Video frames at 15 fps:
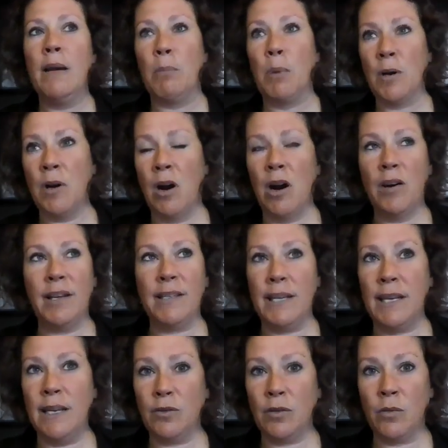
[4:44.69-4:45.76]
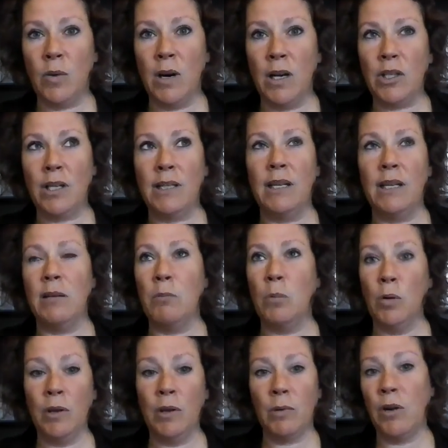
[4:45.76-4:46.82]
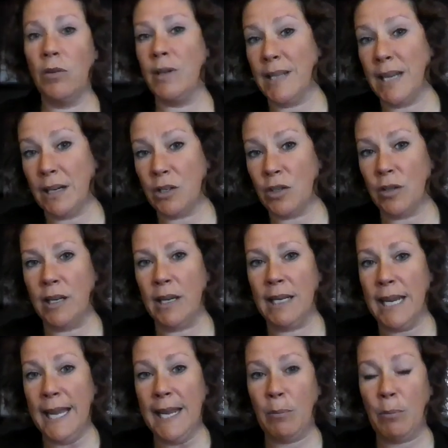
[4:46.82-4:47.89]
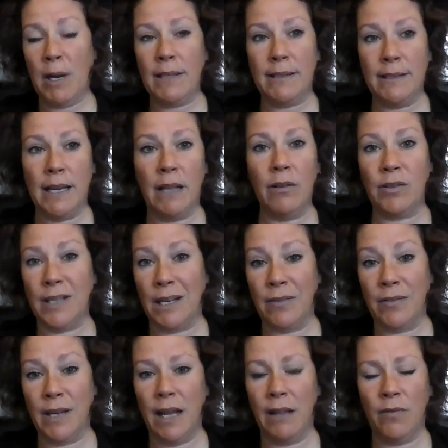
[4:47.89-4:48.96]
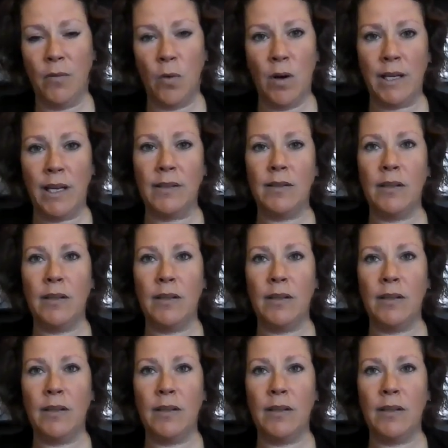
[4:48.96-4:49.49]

Bernard is Eastern Washington, and Mullen Road is actually cake bread sellers out of California.